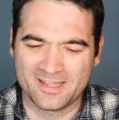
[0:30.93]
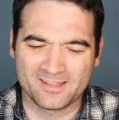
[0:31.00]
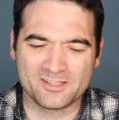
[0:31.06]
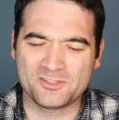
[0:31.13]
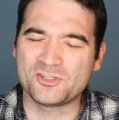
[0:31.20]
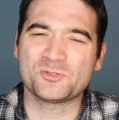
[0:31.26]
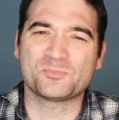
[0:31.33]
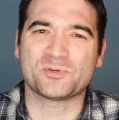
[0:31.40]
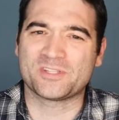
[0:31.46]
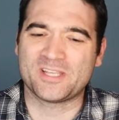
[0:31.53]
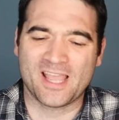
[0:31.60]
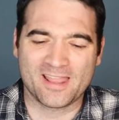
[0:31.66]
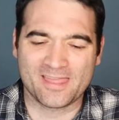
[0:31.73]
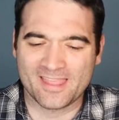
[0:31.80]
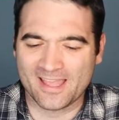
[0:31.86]
Let's just
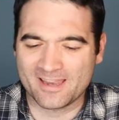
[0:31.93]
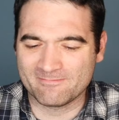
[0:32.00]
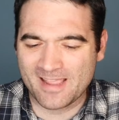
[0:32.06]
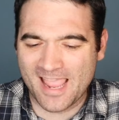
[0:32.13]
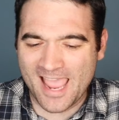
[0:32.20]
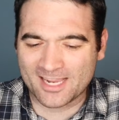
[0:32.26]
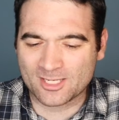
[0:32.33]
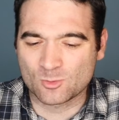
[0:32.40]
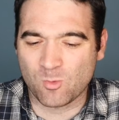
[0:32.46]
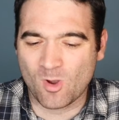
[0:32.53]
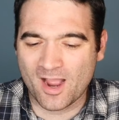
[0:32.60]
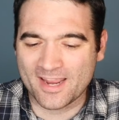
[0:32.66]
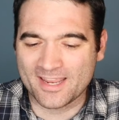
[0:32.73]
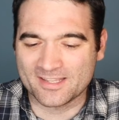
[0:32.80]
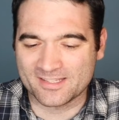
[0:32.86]
pretend that X,
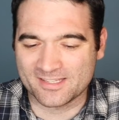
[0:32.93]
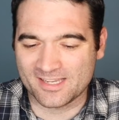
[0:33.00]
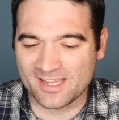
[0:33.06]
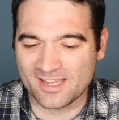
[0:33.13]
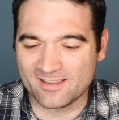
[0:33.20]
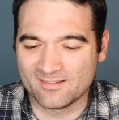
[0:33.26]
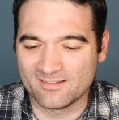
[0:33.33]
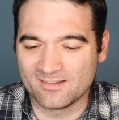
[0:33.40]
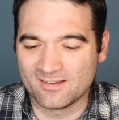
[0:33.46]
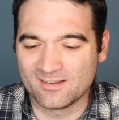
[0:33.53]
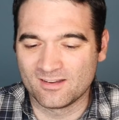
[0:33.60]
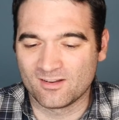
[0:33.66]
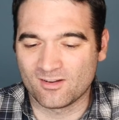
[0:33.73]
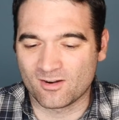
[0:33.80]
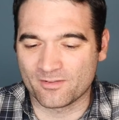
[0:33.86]
Y, and Z
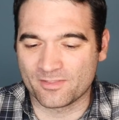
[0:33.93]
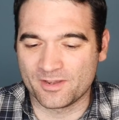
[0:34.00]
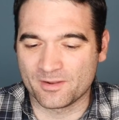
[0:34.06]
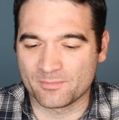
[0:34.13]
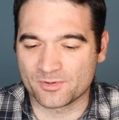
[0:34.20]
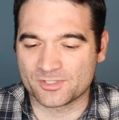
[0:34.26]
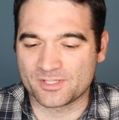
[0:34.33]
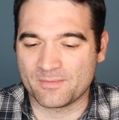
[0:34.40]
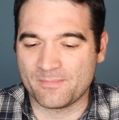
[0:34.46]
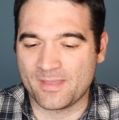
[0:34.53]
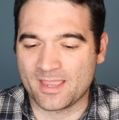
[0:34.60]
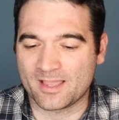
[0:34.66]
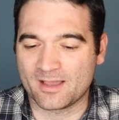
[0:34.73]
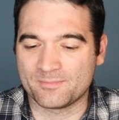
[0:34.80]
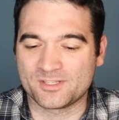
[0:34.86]
are the numbers that
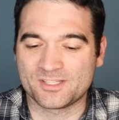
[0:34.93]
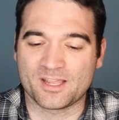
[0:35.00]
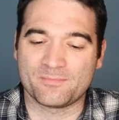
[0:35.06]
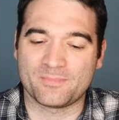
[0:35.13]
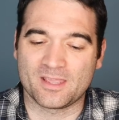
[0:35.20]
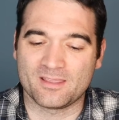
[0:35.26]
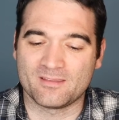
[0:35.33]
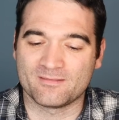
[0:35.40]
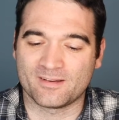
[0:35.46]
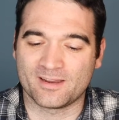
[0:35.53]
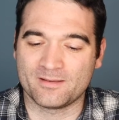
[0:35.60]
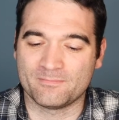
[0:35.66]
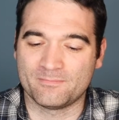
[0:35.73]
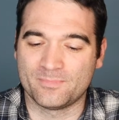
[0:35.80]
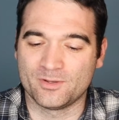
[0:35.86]
make up set P,
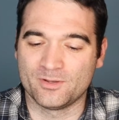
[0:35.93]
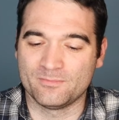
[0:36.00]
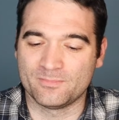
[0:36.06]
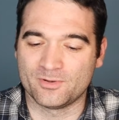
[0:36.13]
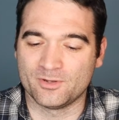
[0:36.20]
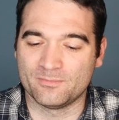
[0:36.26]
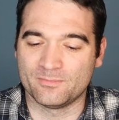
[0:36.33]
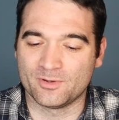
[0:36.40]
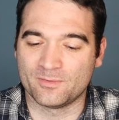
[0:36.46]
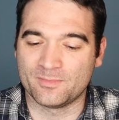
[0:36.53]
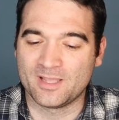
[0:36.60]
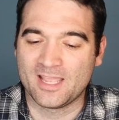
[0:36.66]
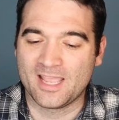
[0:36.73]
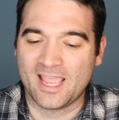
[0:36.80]
right? Boom, boom, boom.